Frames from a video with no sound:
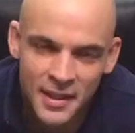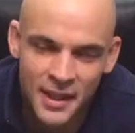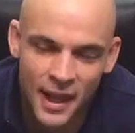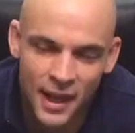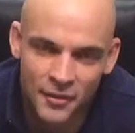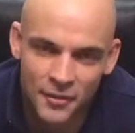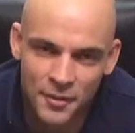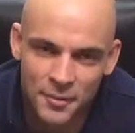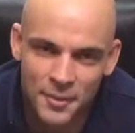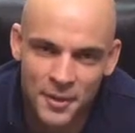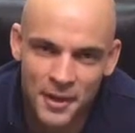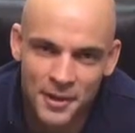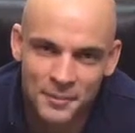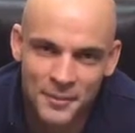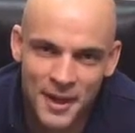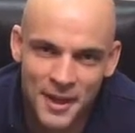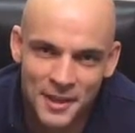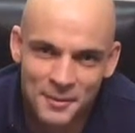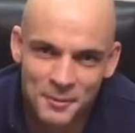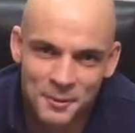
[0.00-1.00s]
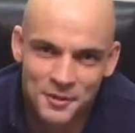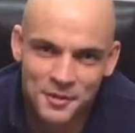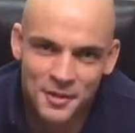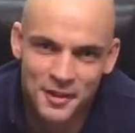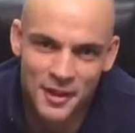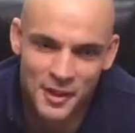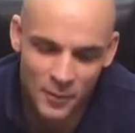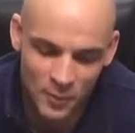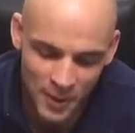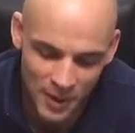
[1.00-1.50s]
Hey everybody, my name is
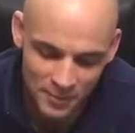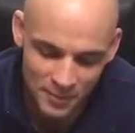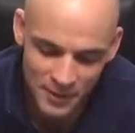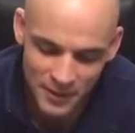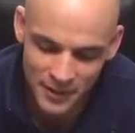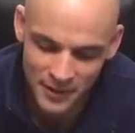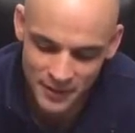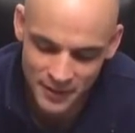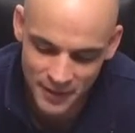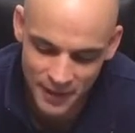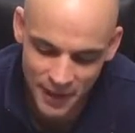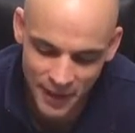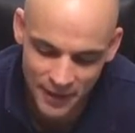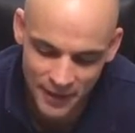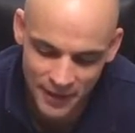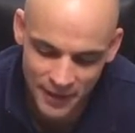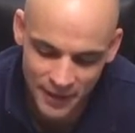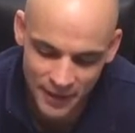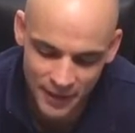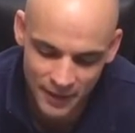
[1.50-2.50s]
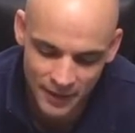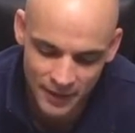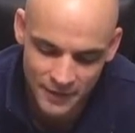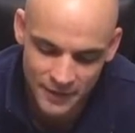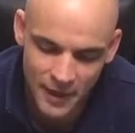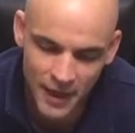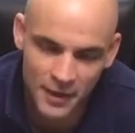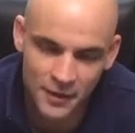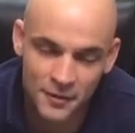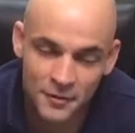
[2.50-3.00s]
Clint Webley, and the
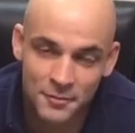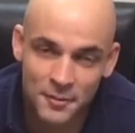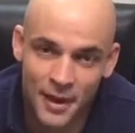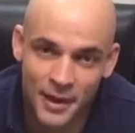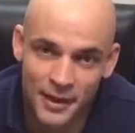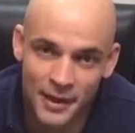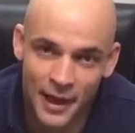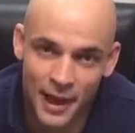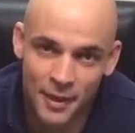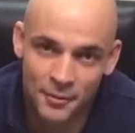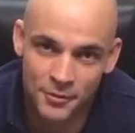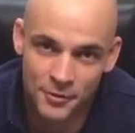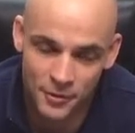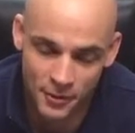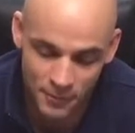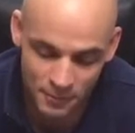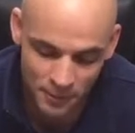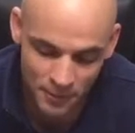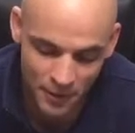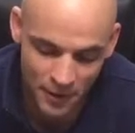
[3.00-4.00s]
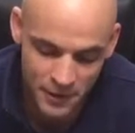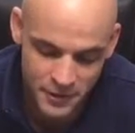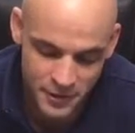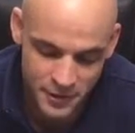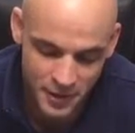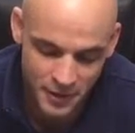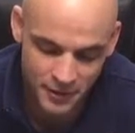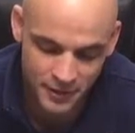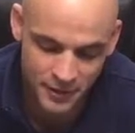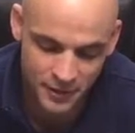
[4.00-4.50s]
title of my capstone
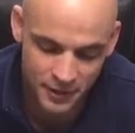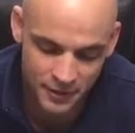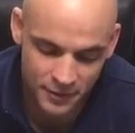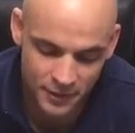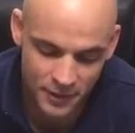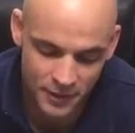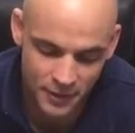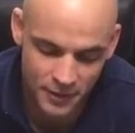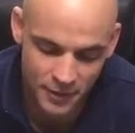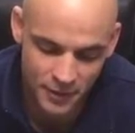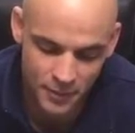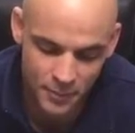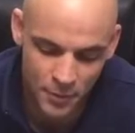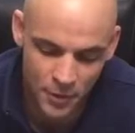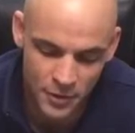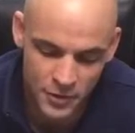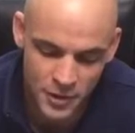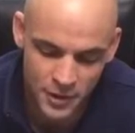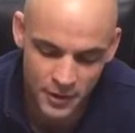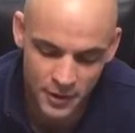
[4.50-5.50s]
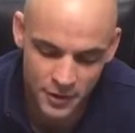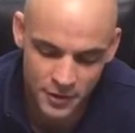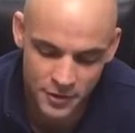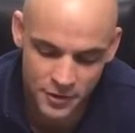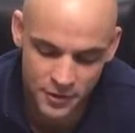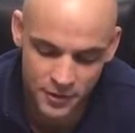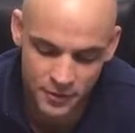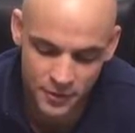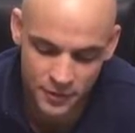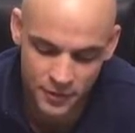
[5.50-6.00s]
project is on emerging
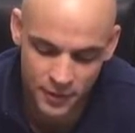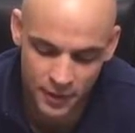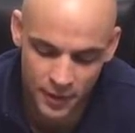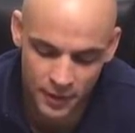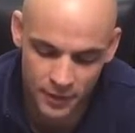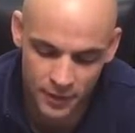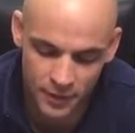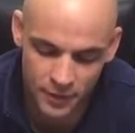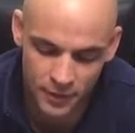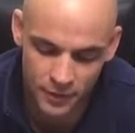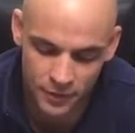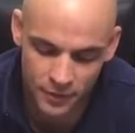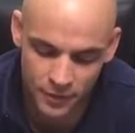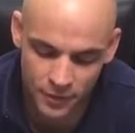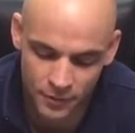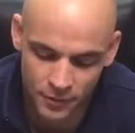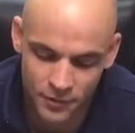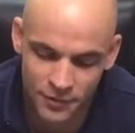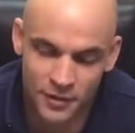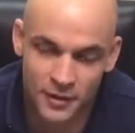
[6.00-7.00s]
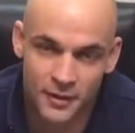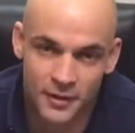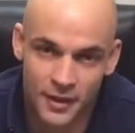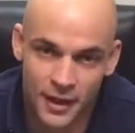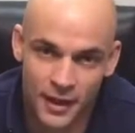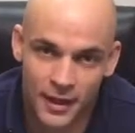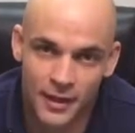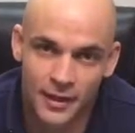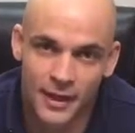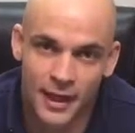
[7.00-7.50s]
issues and the use of
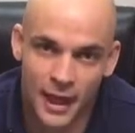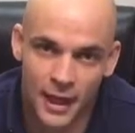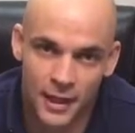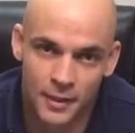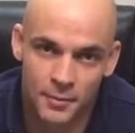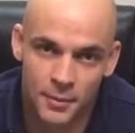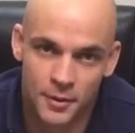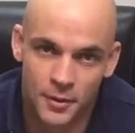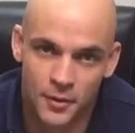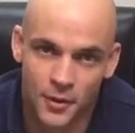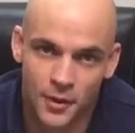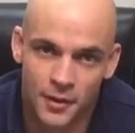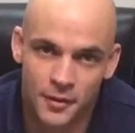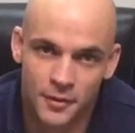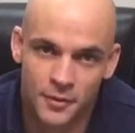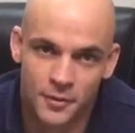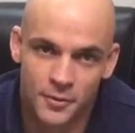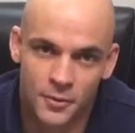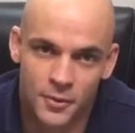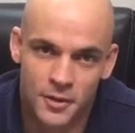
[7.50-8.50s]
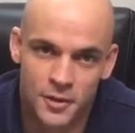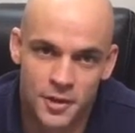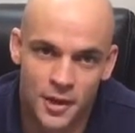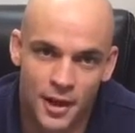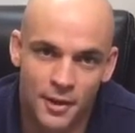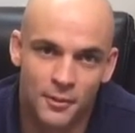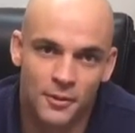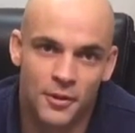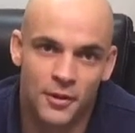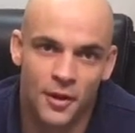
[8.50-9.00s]
synthetic cannabinoids, which
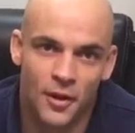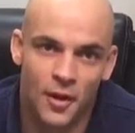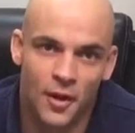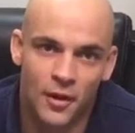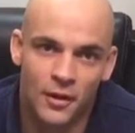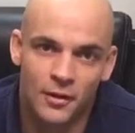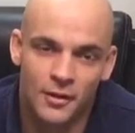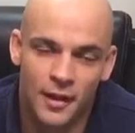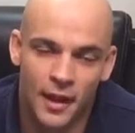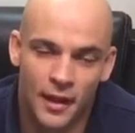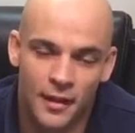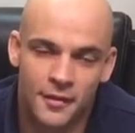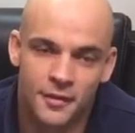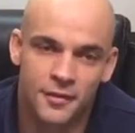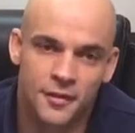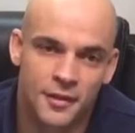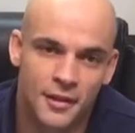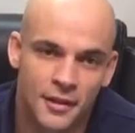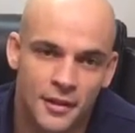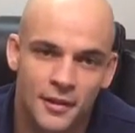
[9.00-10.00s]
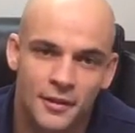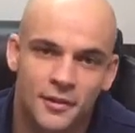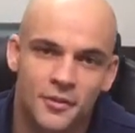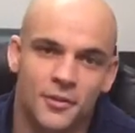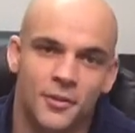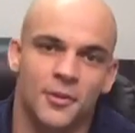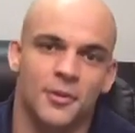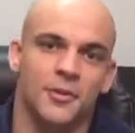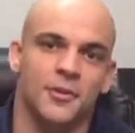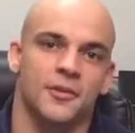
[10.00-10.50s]
I will call
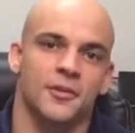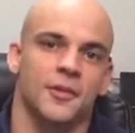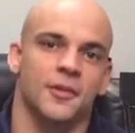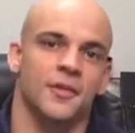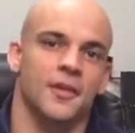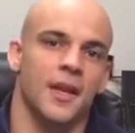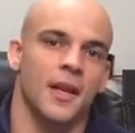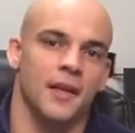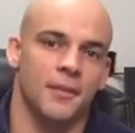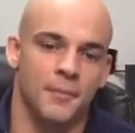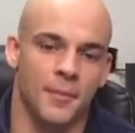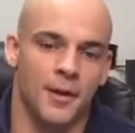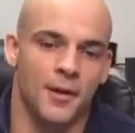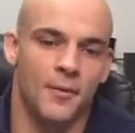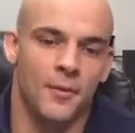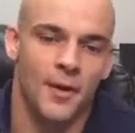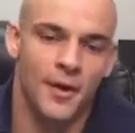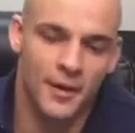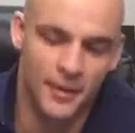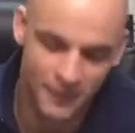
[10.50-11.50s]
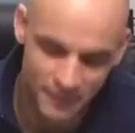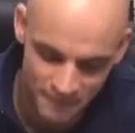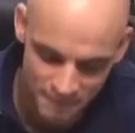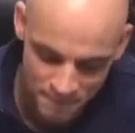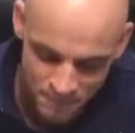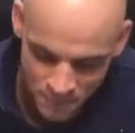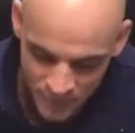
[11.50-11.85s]
SCs or synthetic marijuana.